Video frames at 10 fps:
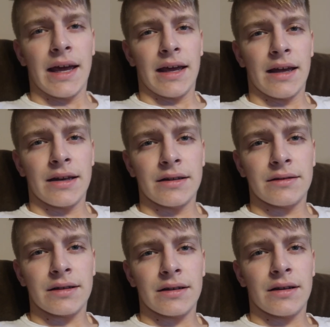
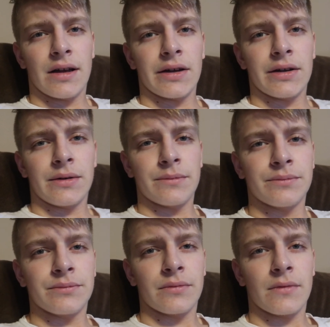And
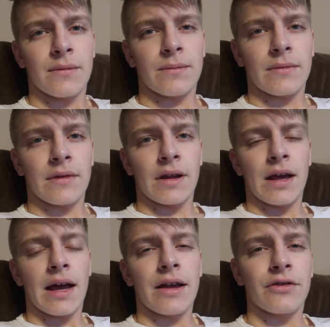um,
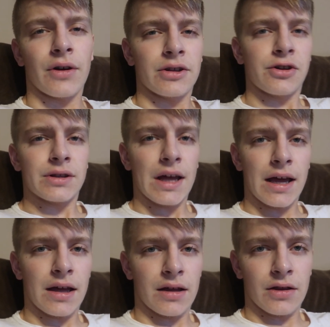so I took
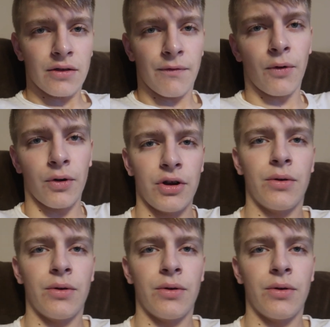that four